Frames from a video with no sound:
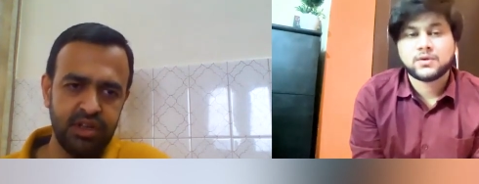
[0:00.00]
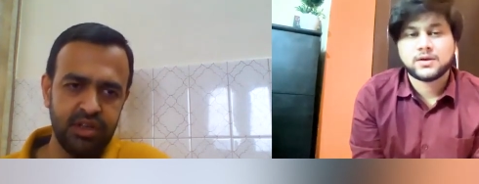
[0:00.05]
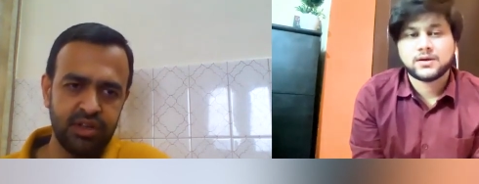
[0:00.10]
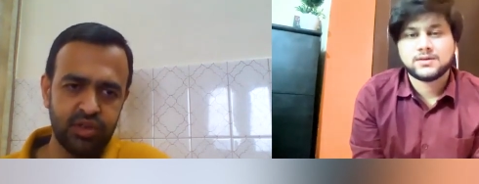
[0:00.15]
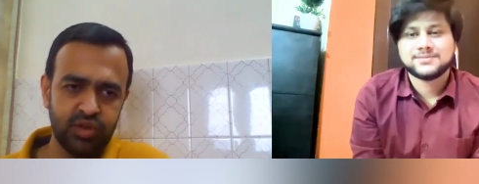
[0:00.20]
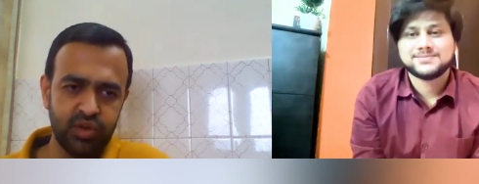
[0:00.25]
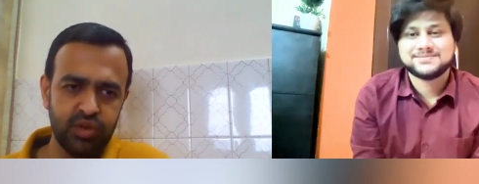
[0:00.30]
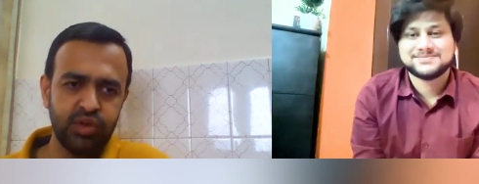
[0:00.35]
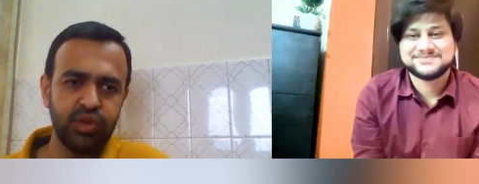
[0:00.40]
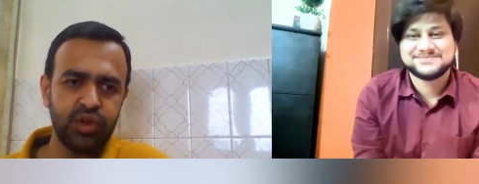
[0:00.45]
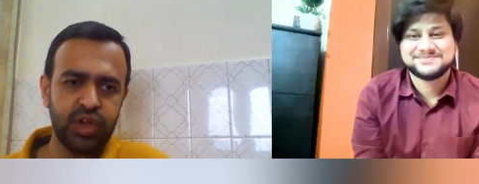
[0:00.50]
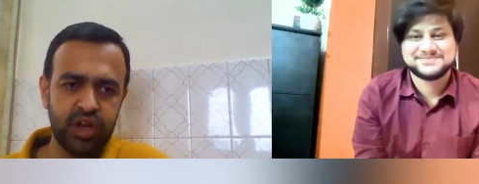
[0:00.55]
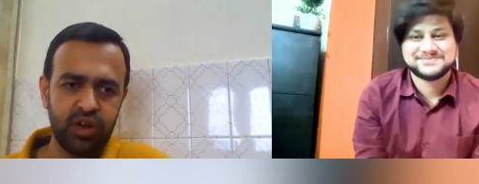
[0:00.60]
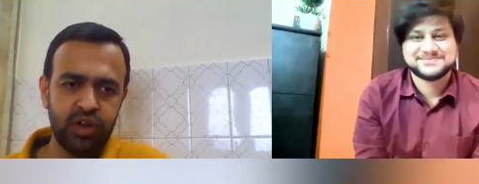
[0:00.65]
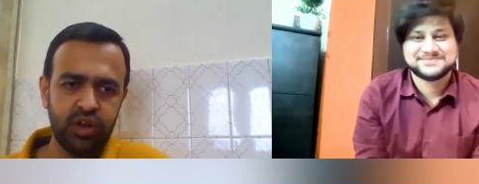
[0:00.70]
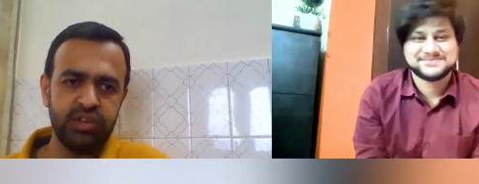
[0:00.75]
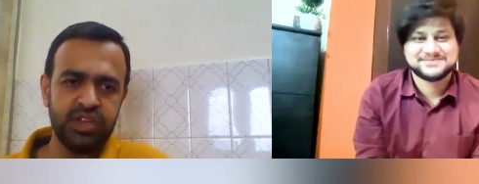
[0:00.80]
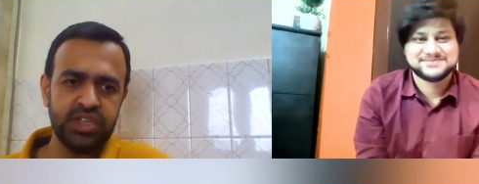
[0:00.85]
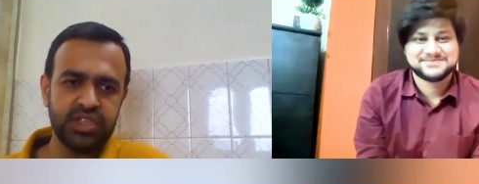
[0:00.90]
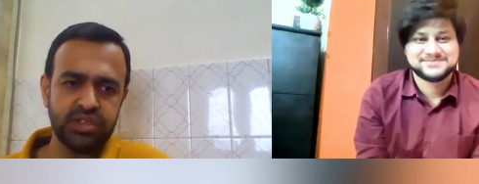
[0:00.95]
Speaker 1: So you can
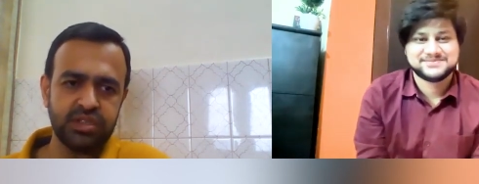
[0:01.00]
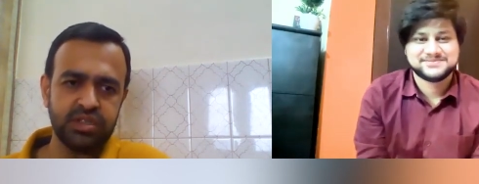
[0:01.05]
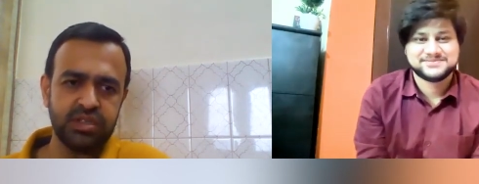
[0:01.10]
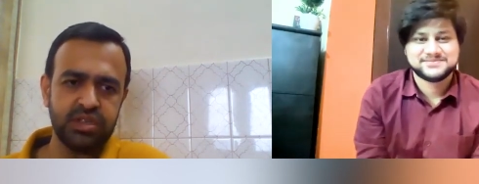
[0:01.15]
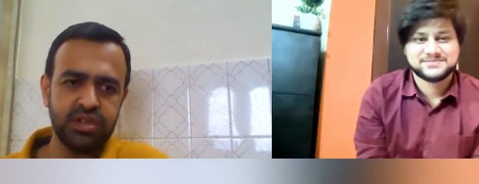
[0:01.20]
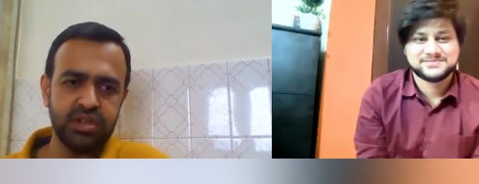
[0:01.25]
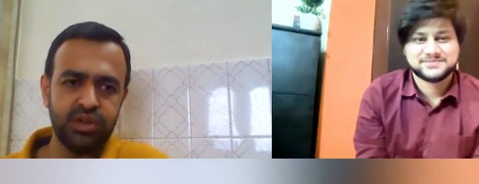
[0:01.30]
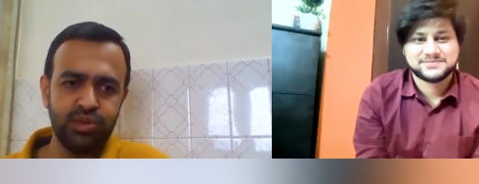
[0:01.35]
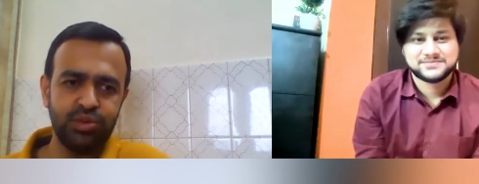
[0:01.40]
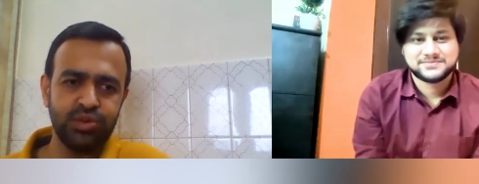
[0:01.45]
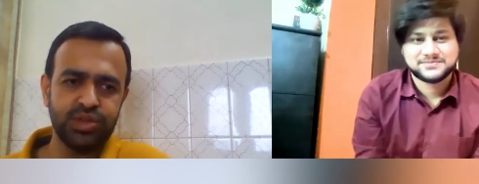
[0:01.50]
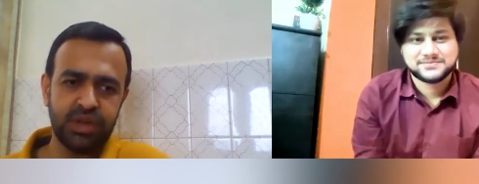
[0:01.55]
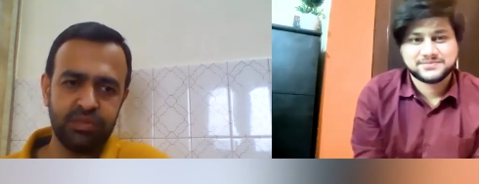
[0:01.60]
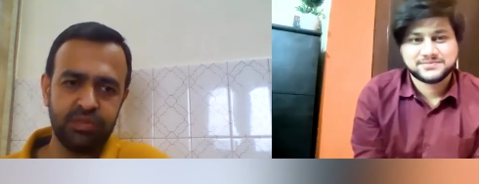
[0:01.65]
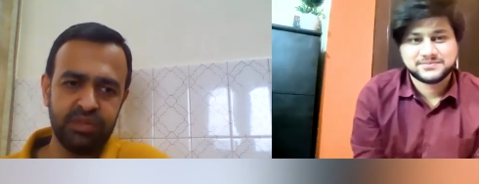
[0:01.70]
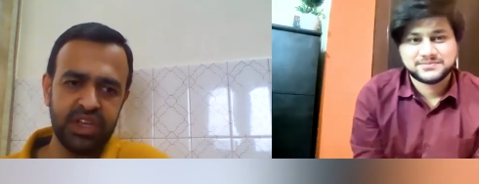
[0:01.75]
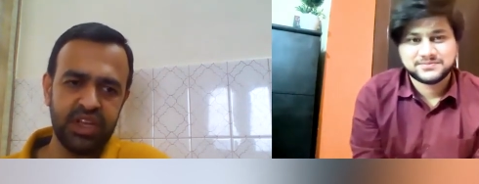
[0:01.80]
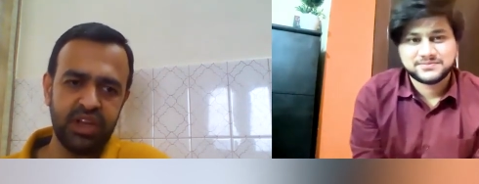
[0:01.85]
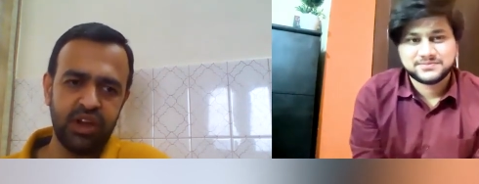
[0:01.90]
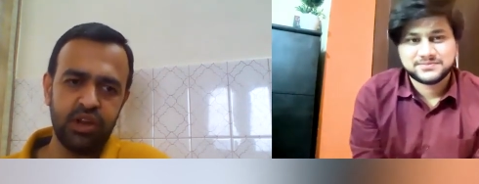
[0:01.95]
always do
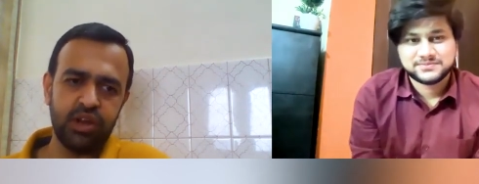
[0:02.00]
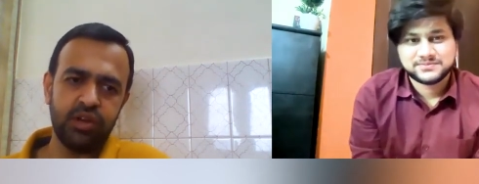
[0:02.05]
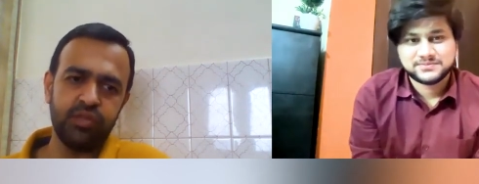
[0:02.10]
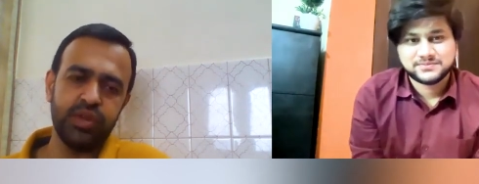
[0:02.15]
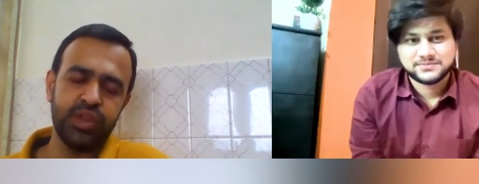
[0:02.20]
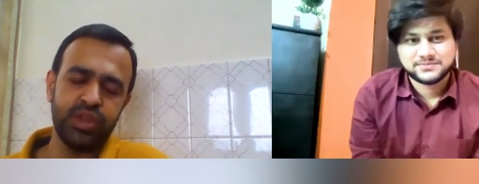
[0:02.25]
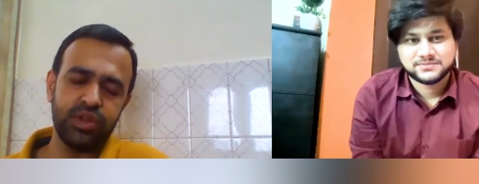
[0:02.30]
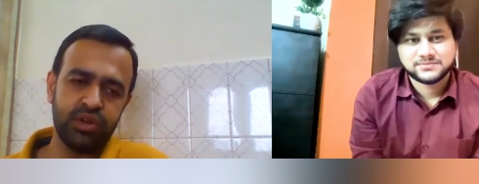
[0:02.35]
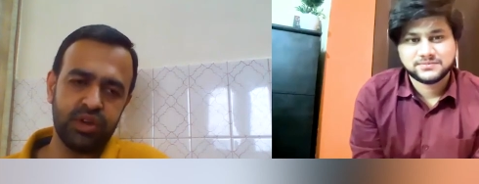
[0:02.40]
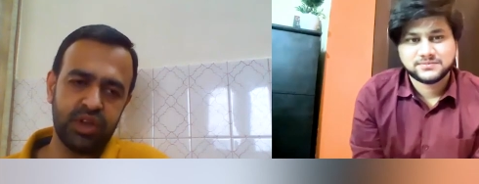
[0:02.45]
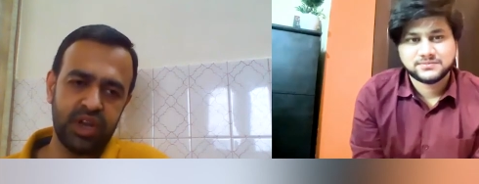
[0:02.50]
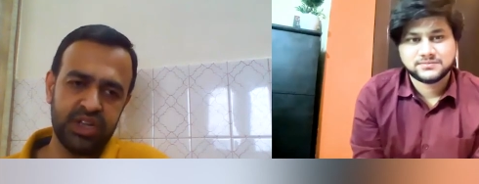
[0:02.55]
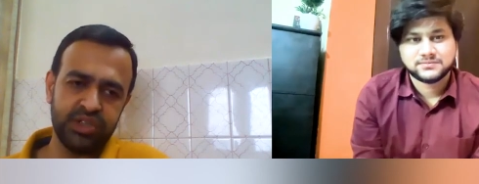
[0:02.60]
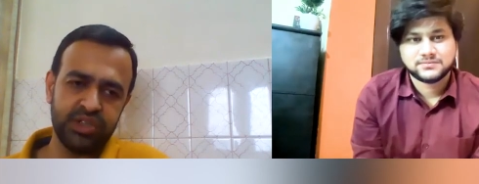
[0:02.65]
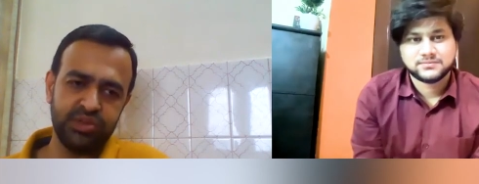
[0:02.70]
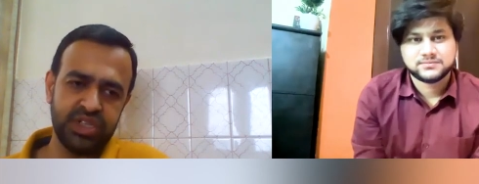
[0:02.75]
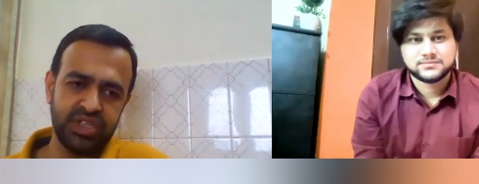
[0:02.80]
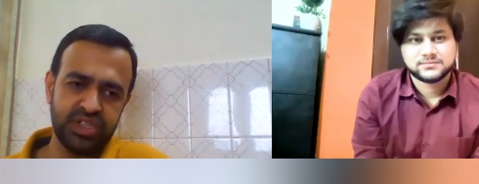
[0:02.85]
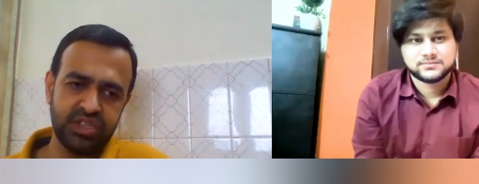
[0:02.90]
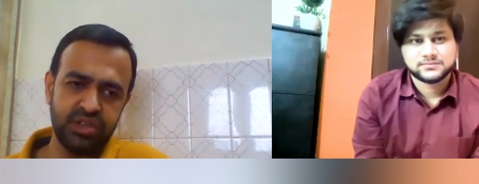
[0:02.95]
something along with your
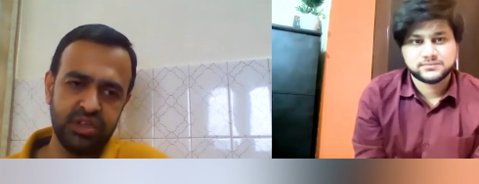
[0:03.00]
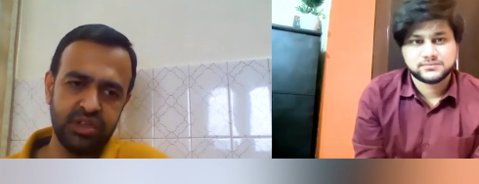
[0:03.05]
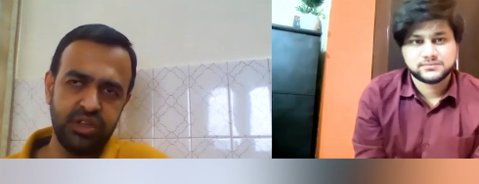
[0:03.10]
graduation.